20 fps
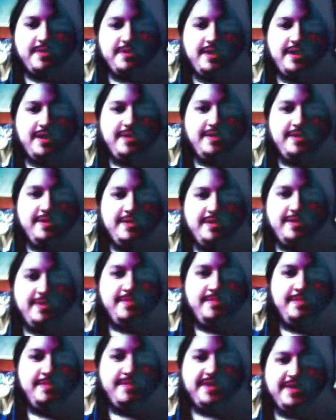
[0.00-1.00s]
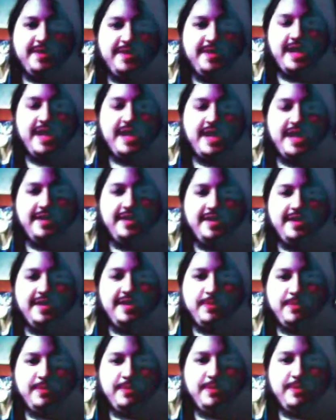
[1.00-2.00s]
Makes sense. They're both freaking
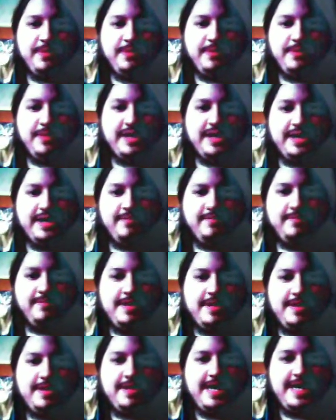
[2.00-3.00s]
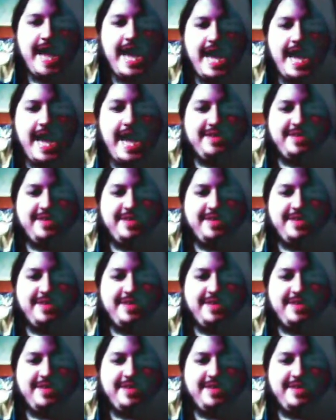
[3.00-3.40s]
cats.